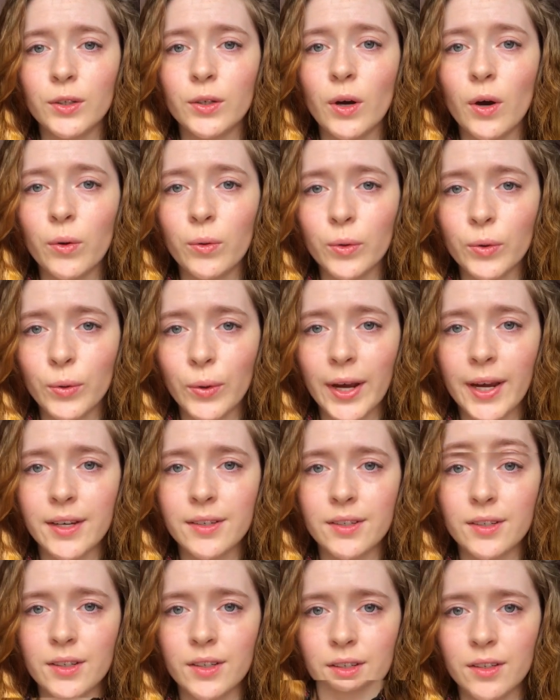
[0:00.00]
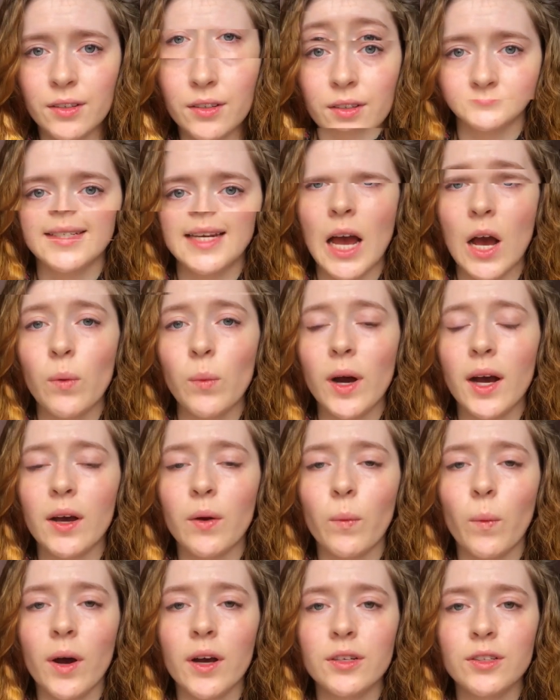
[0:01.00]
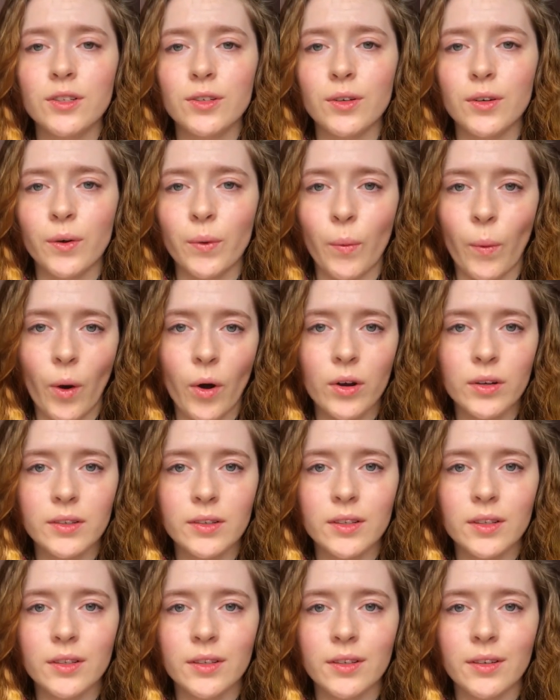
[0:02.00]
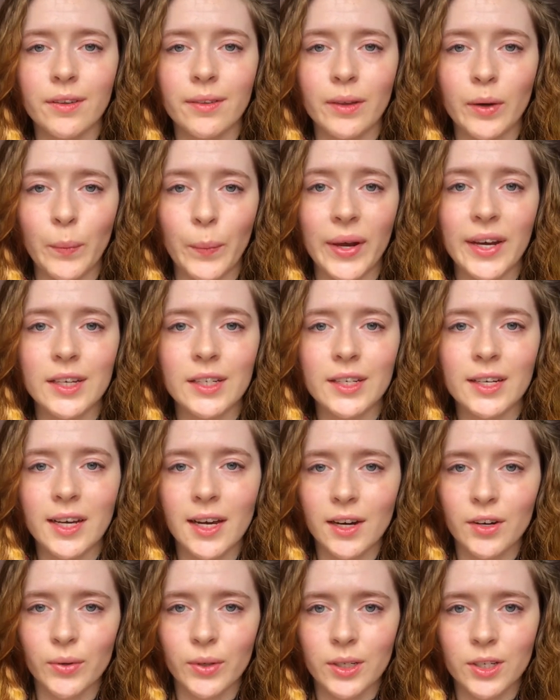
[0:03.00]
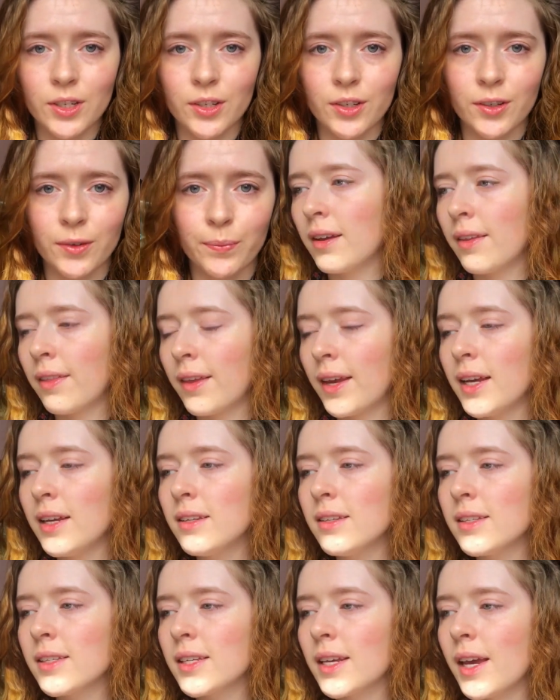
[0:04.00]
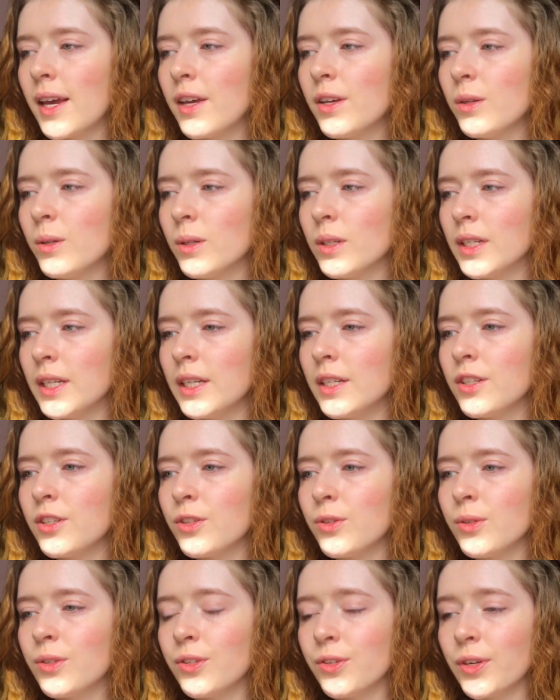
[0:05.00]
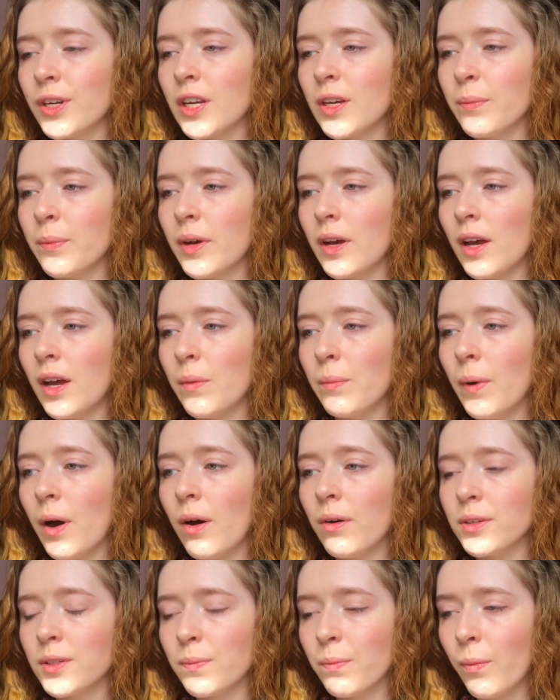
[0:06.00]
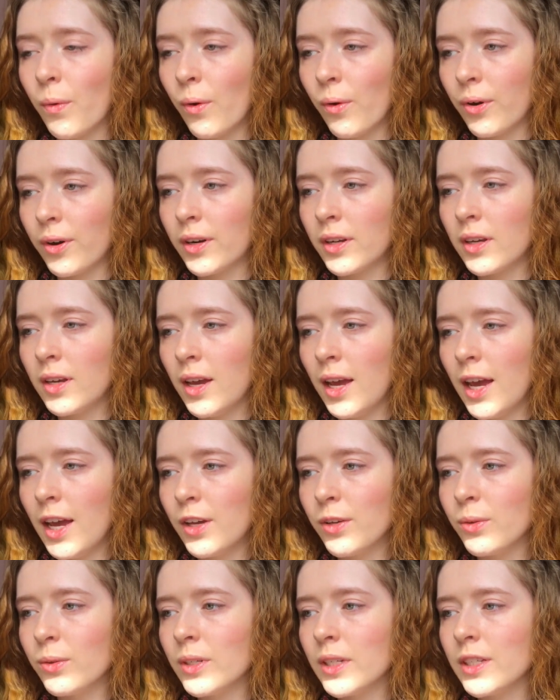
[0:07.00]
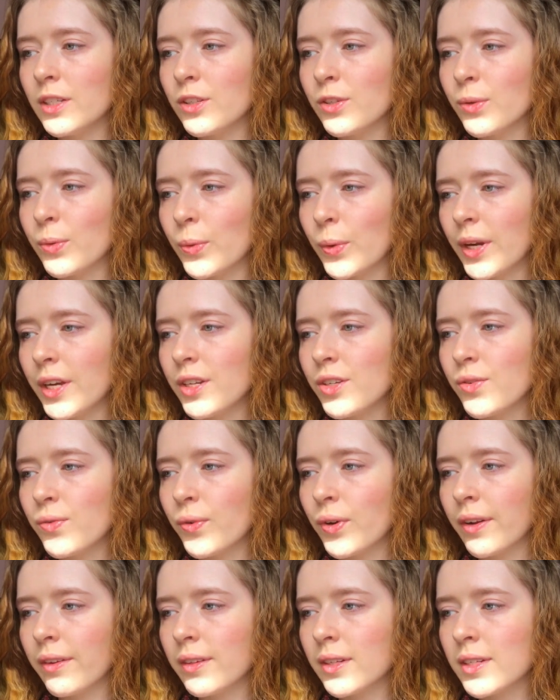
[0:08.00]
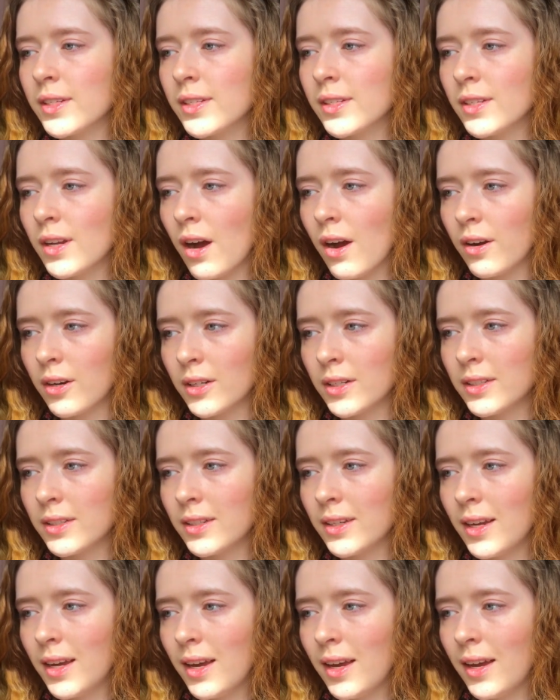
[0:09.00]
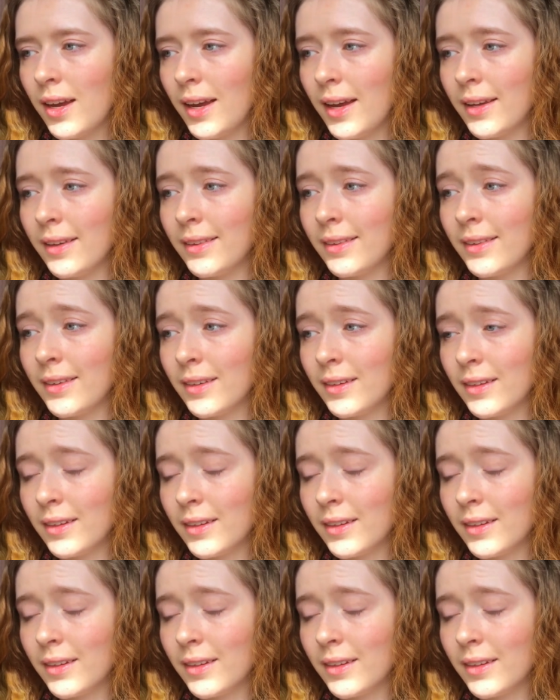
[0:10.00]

you go crazy. Now I want to quote the main character. They say you need to dream about more, you need to reach for the stars, and